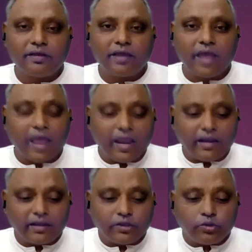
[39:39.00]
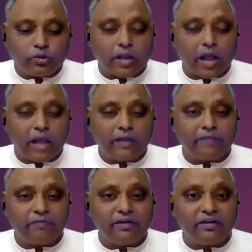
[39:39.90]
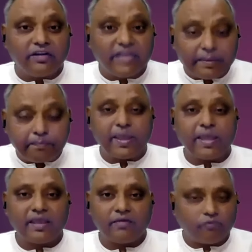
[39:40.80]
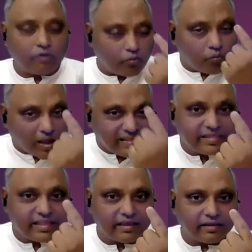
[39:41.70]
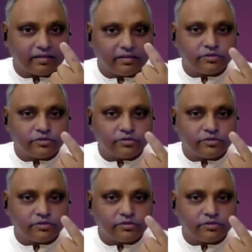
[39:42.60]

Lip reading: And you can't even repay for one thing.